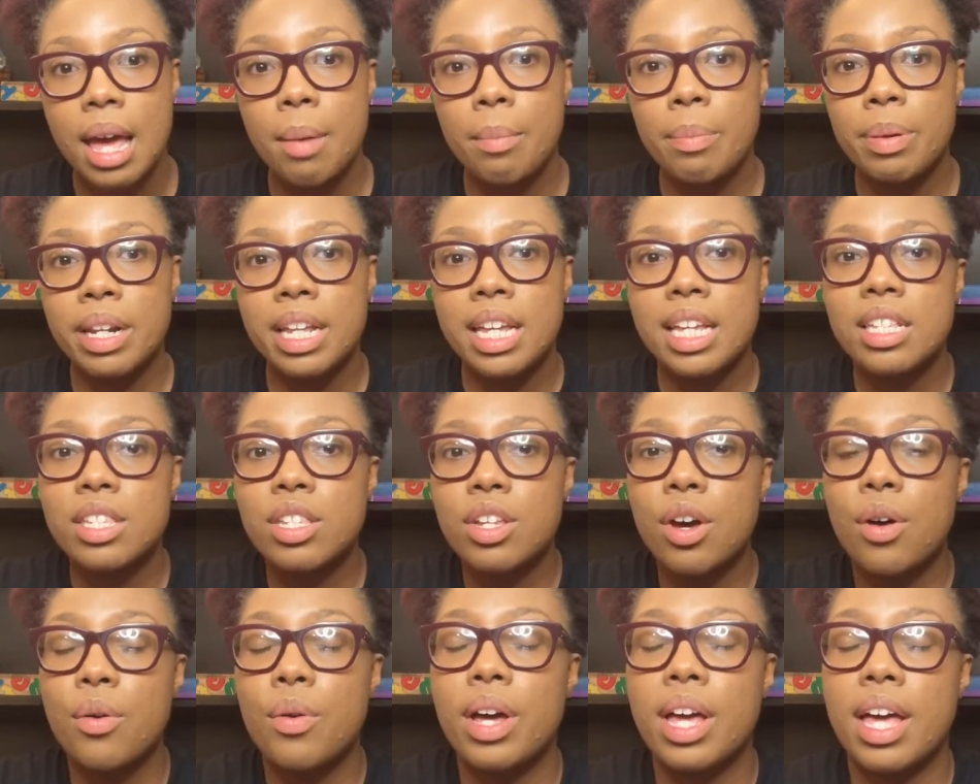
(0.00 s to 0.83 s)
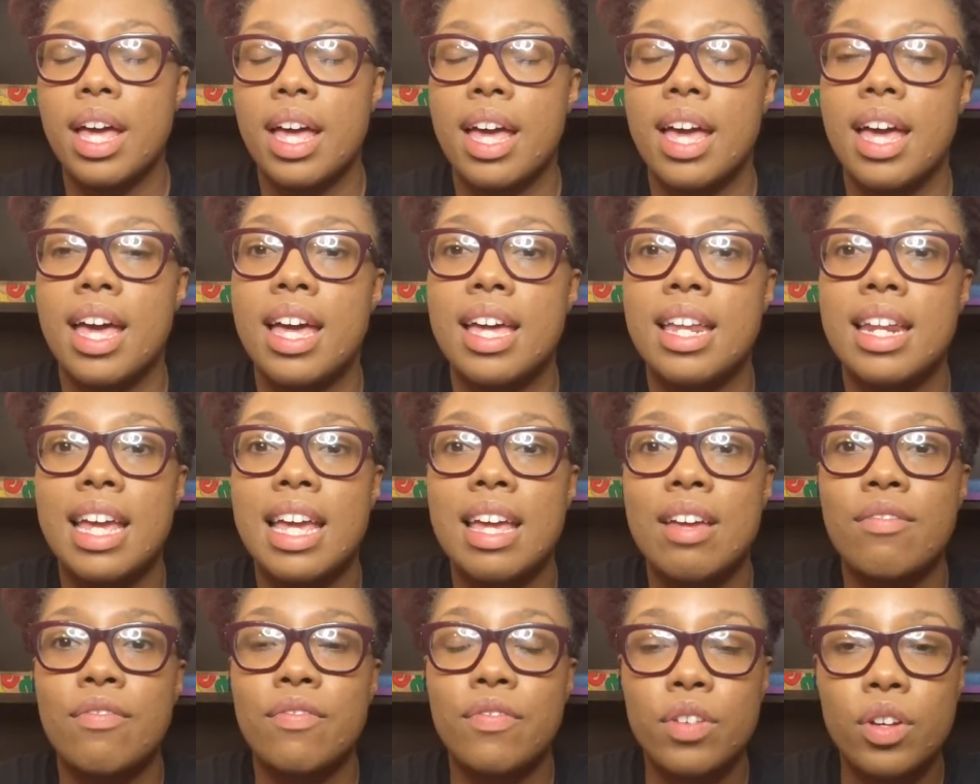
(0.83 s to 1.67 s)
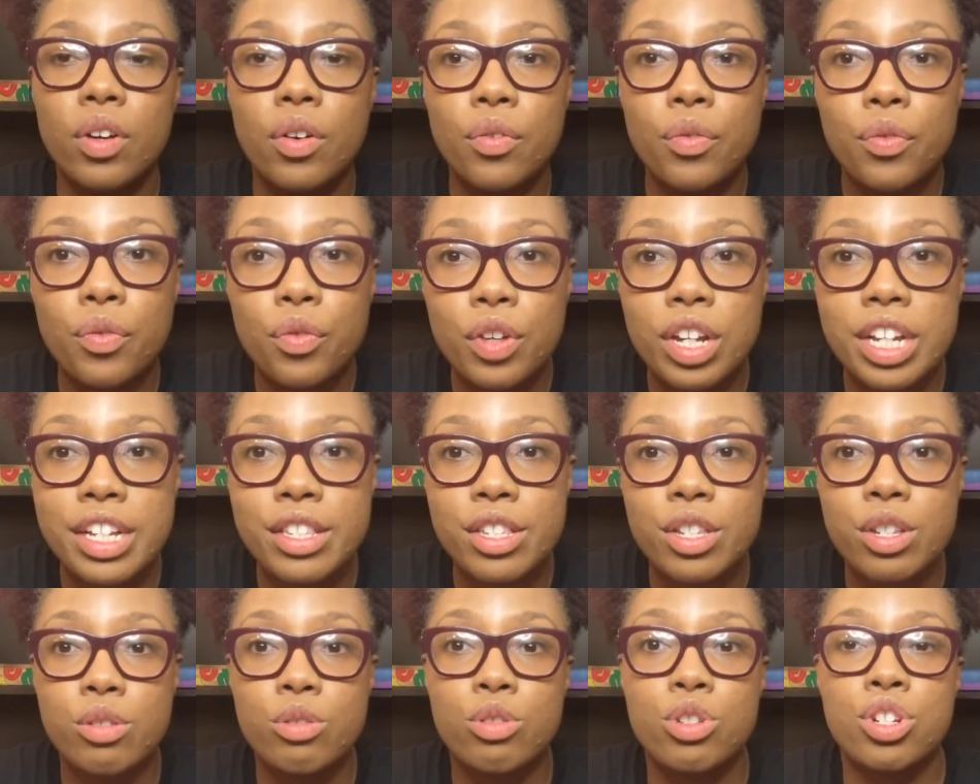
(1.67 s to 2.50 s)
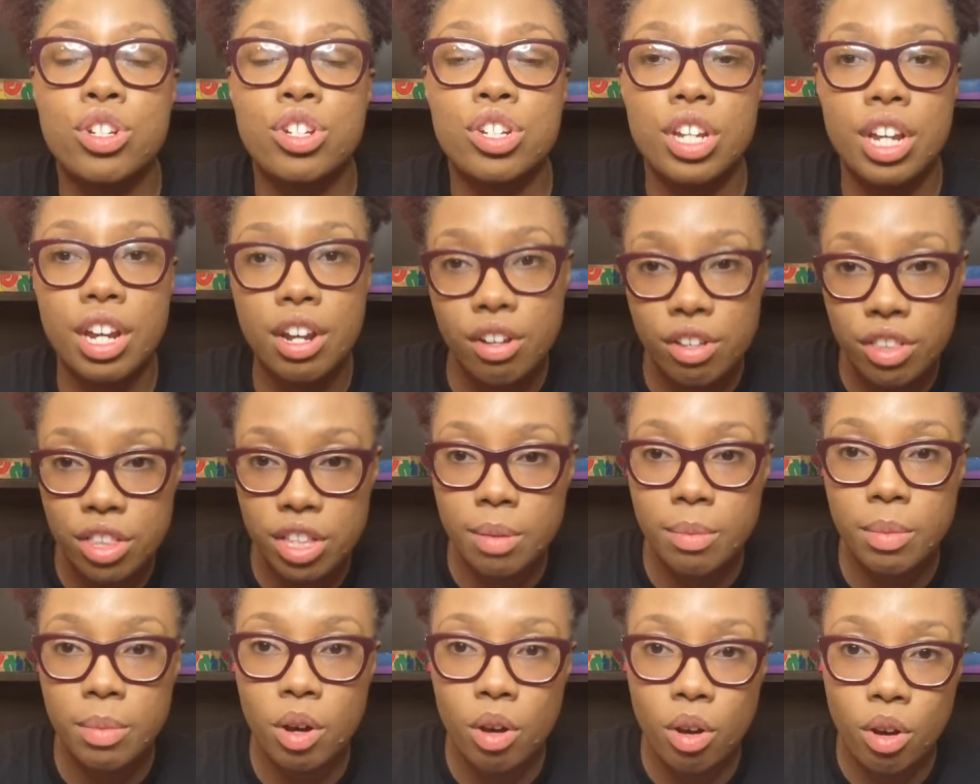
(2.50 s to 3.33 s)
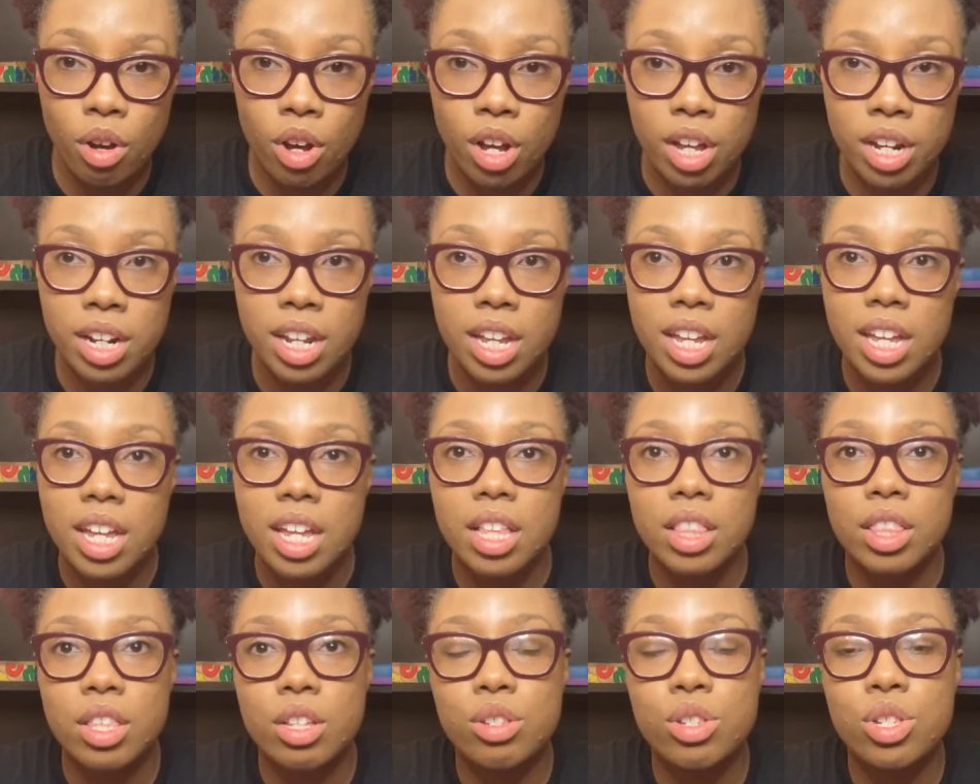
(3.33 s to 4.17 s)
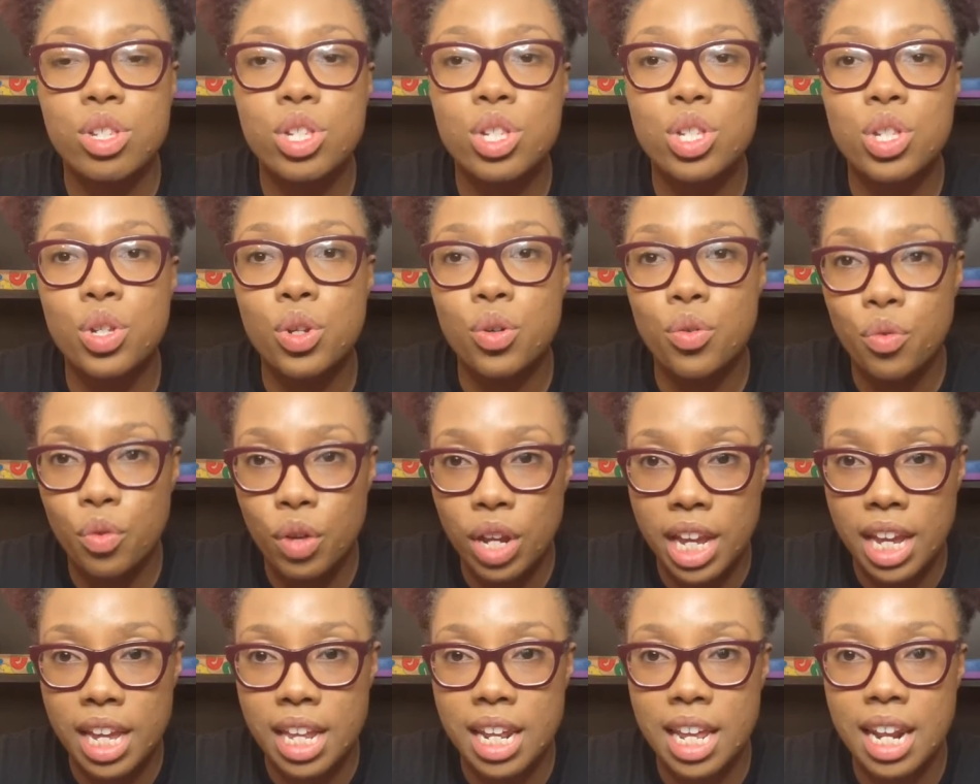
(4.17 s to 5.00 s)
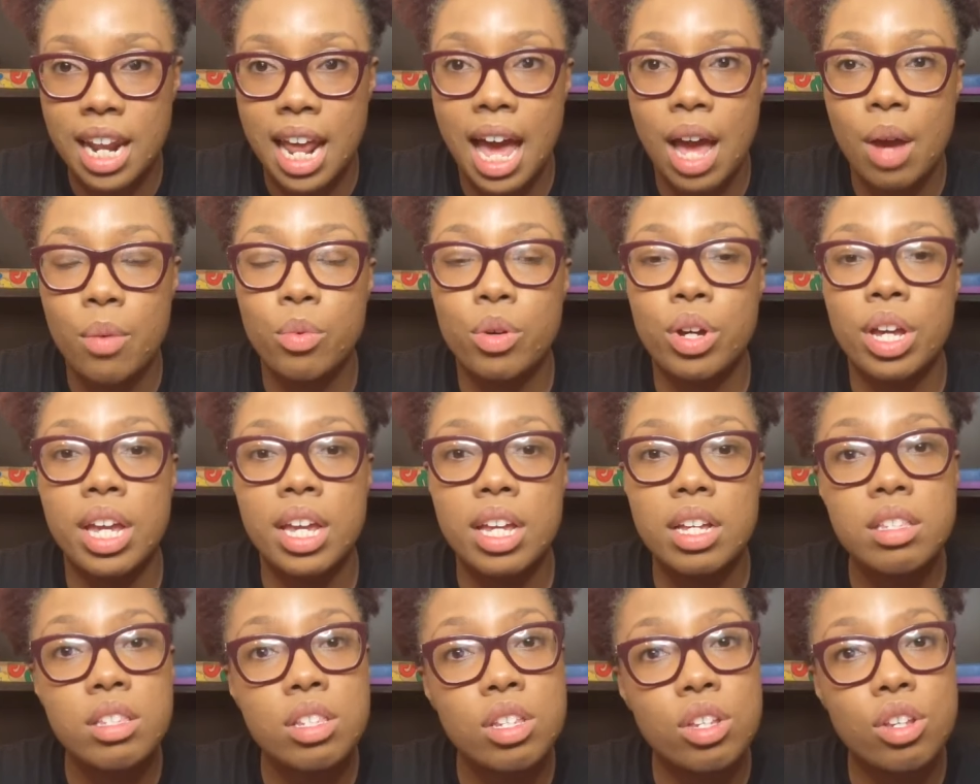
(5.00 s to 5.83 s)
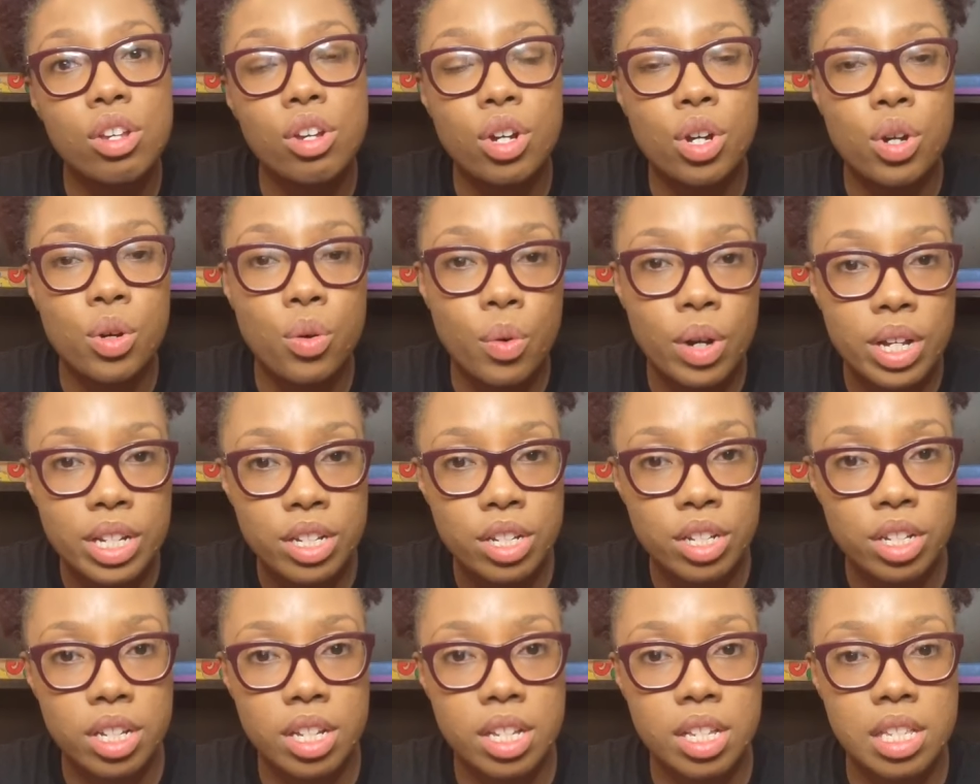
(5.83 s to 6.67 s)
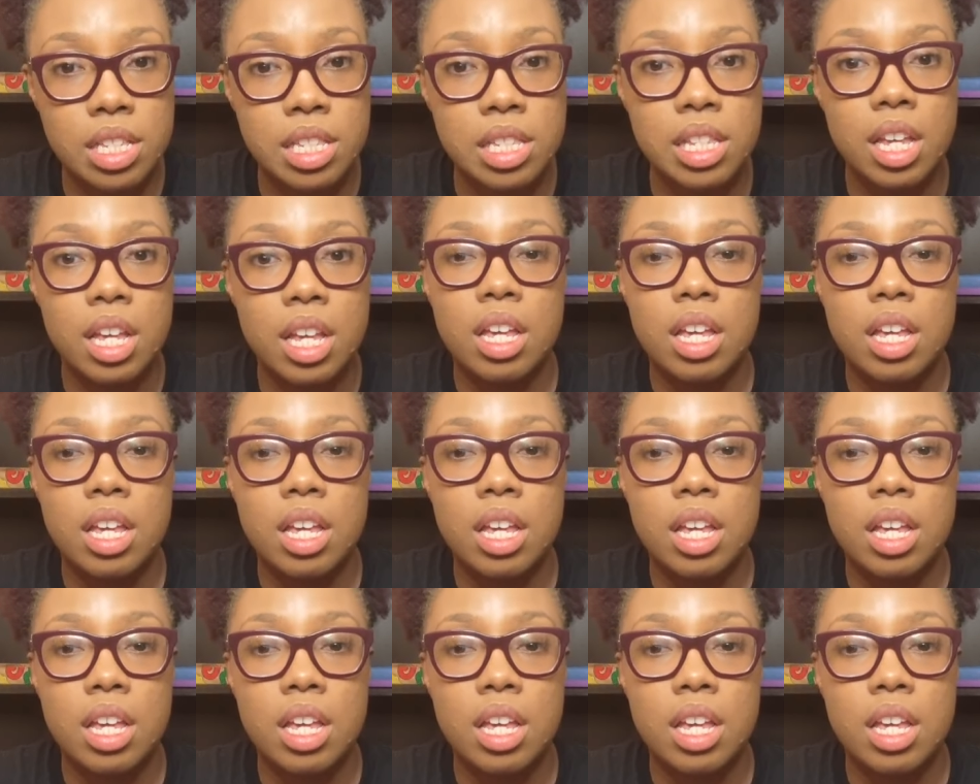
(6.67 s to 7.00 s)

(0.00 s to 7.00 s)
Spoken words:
please go ahead and feel free to share them on the screen, and I will answer your questions